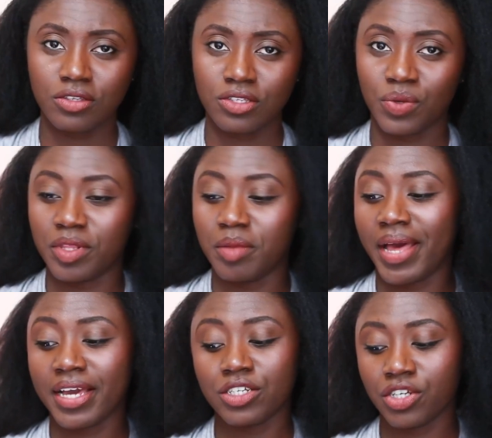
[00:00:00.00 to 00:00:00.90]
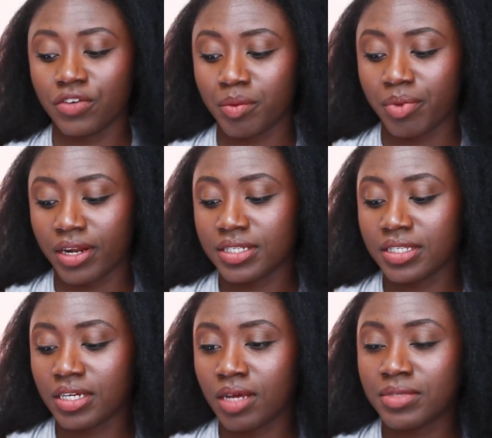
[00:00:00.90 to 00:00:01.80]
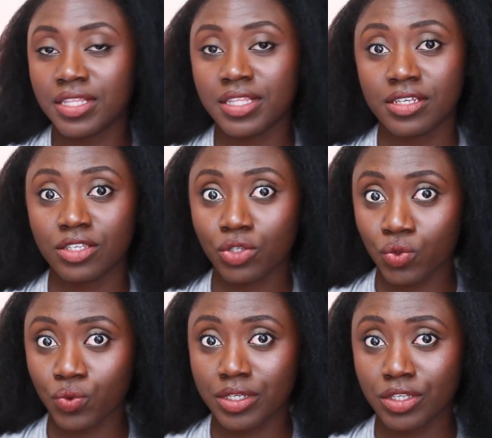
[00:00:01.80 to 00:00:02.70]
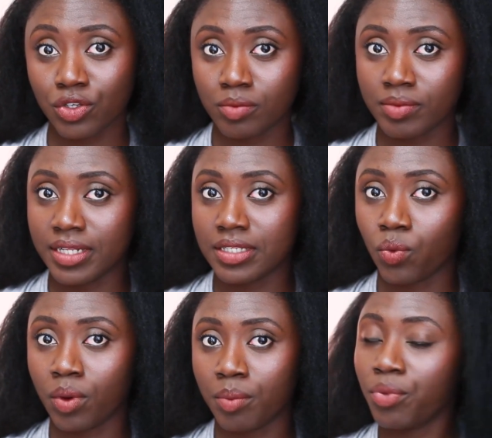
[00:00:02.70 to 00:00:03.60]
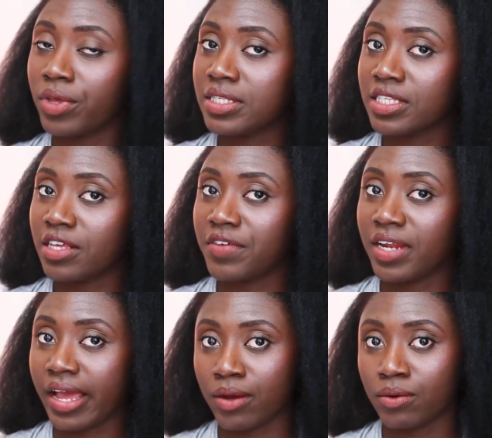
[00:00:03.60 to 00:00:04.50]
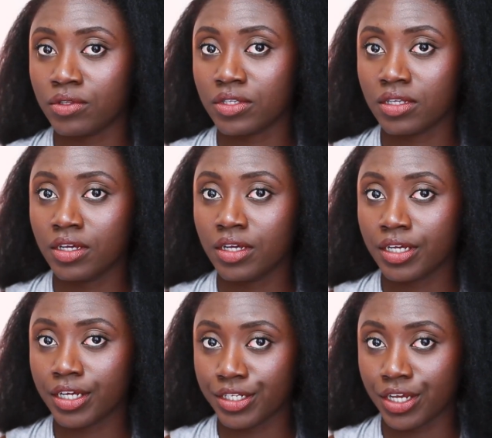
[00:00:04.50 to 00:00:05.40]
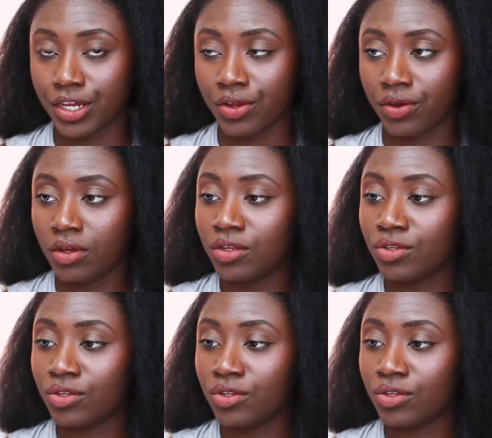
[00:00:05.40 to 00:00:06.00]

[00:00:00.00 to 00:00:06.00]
Also, with the packaging of the product, it comes in this squeeze tube that's a 1.7 ounce container.